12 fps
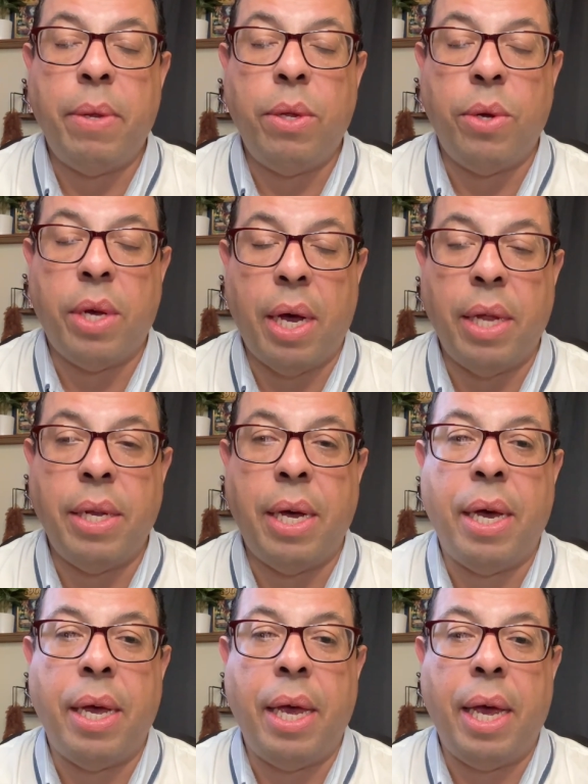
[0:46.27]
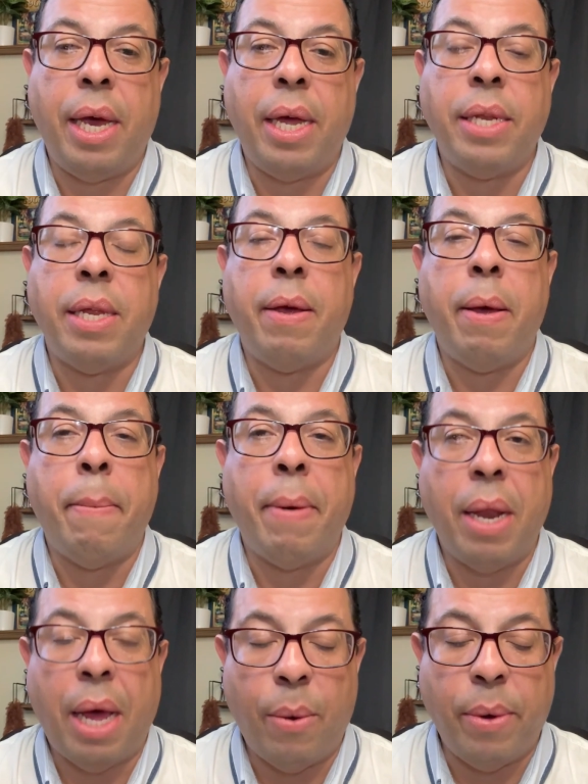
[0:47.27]
Uganda, and
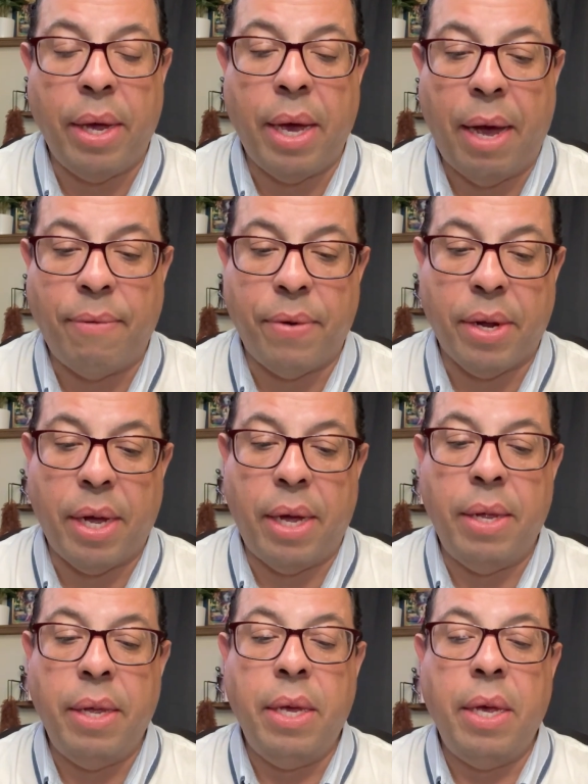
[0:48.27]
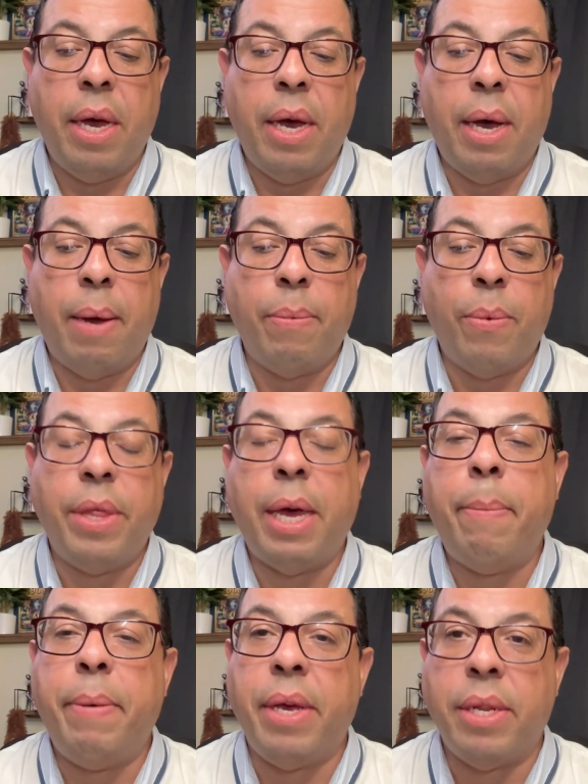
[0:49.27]
Malawi, Africa. With
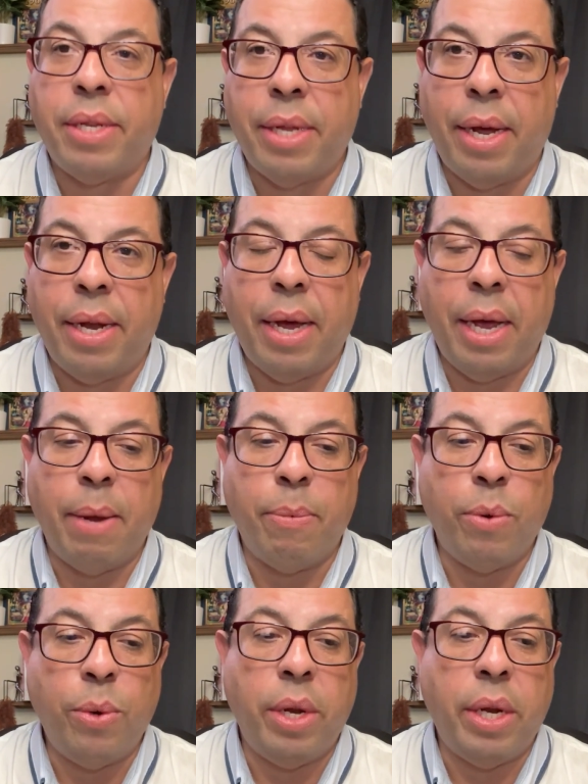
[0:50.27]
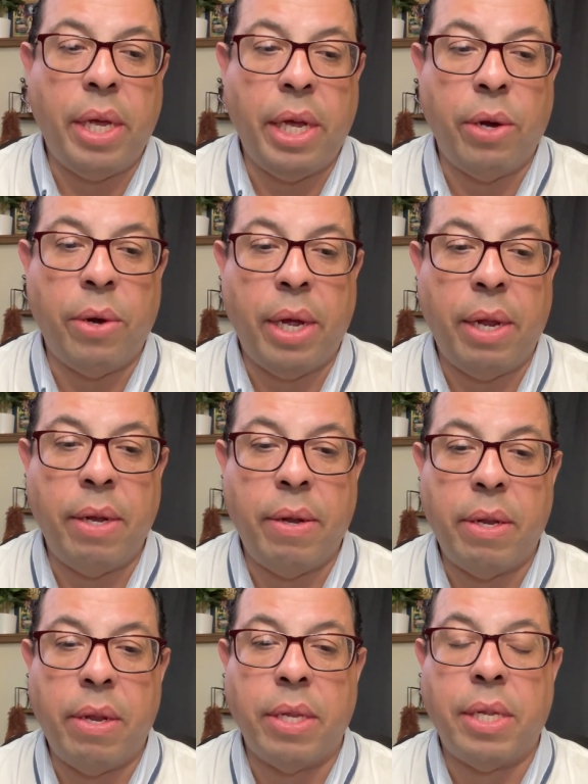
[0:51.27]
that being said, I am rooted here
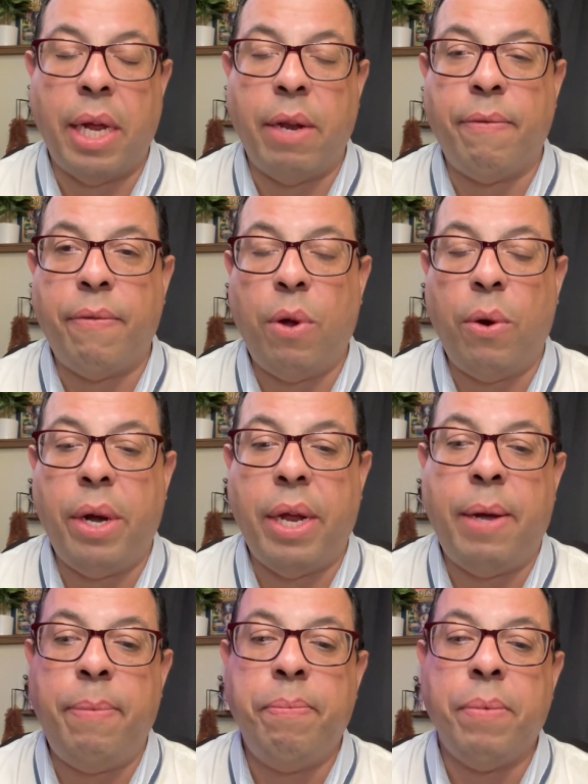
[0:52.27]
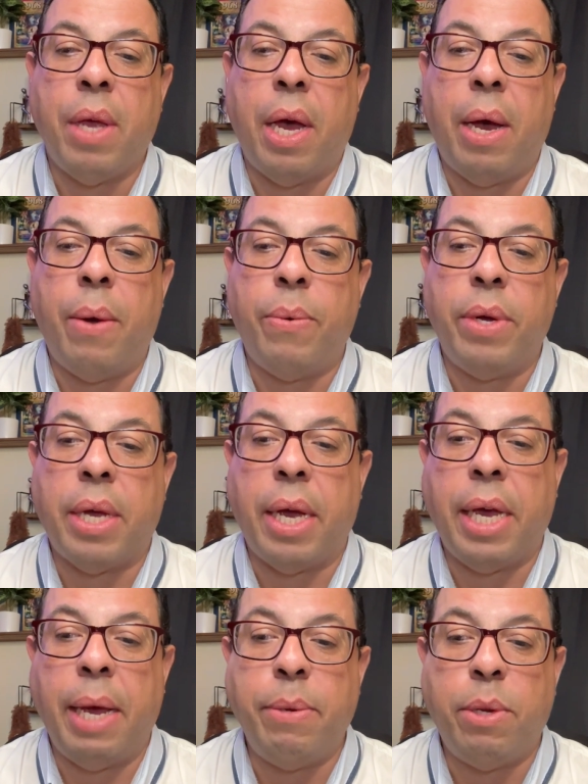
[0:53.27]
in the state of Florida. I
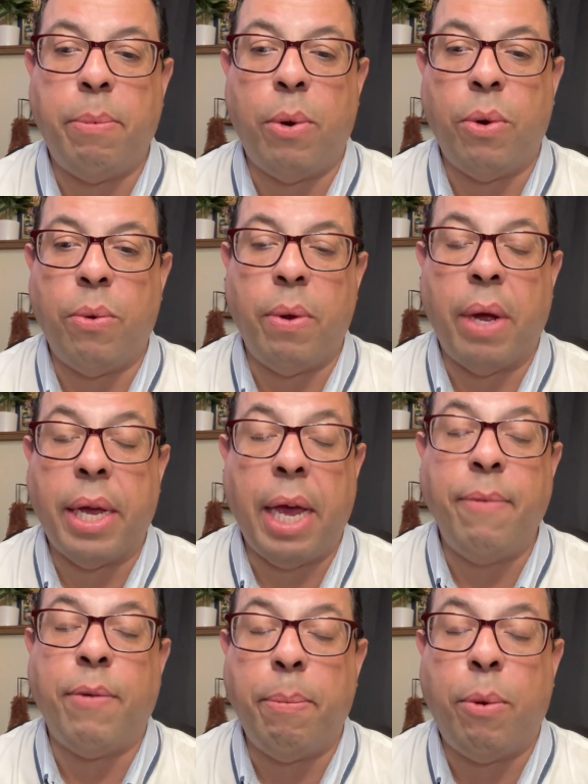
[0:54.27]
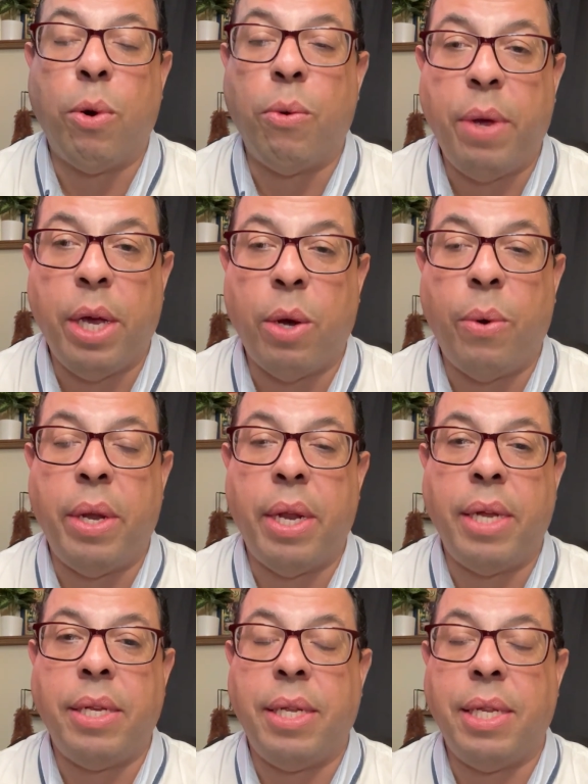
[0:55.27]
came from Puerto Rico in
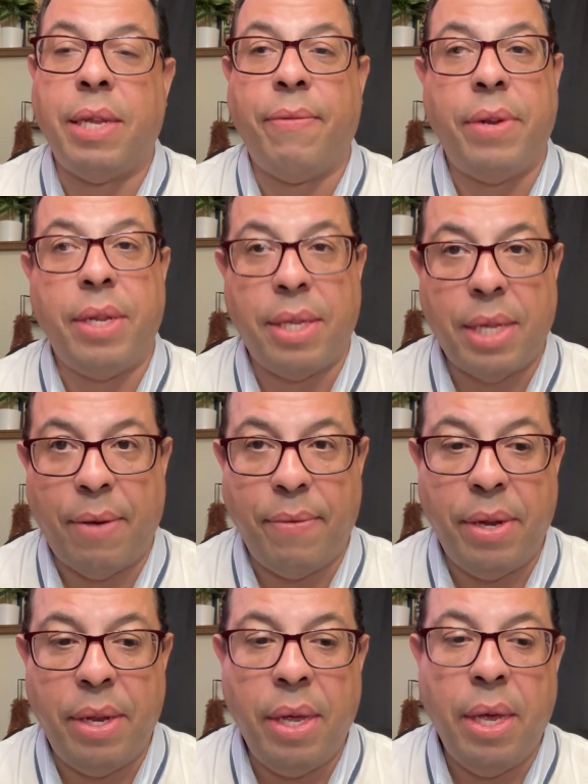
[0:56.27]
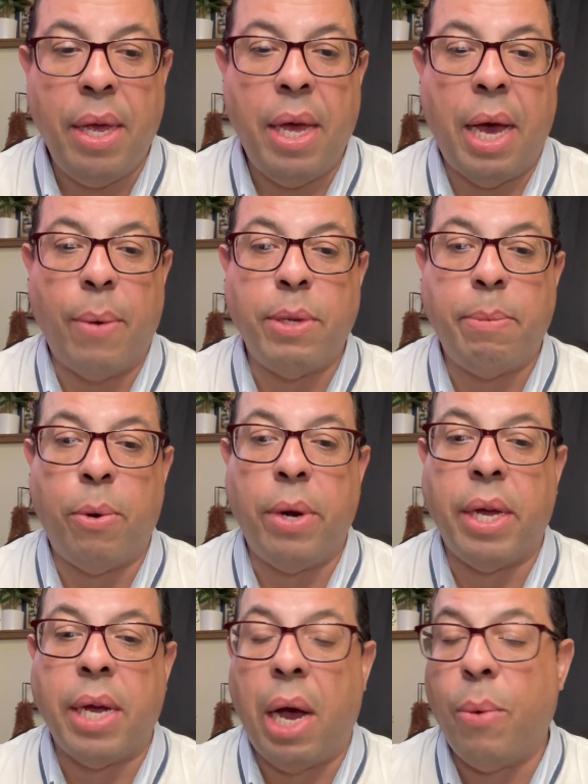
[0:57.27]
1977. I was born
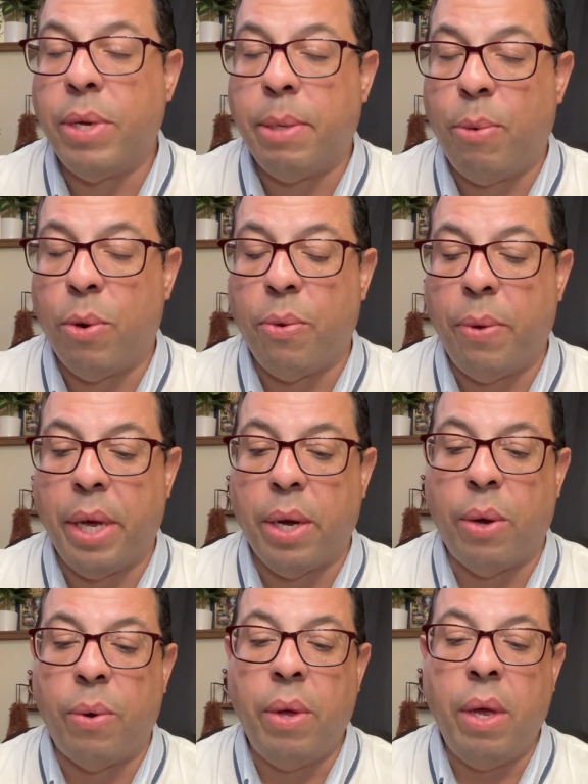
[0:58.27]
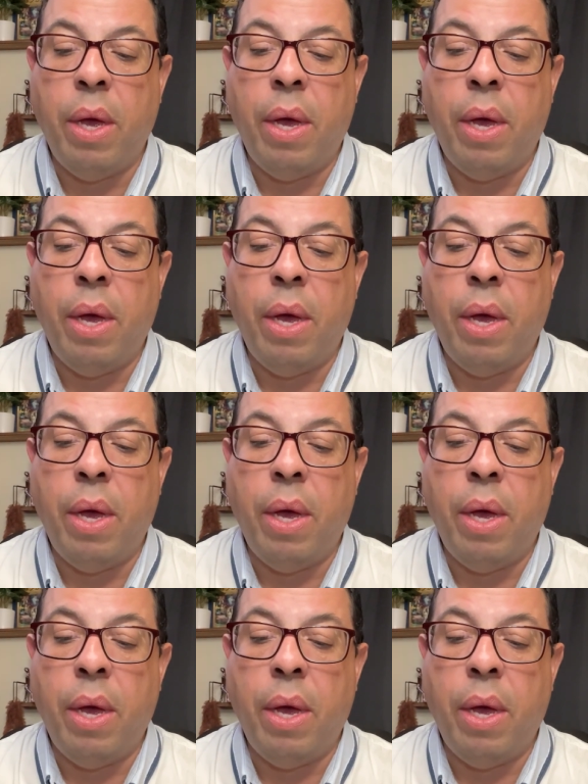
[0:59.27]
in Caguas, Puerto Rico.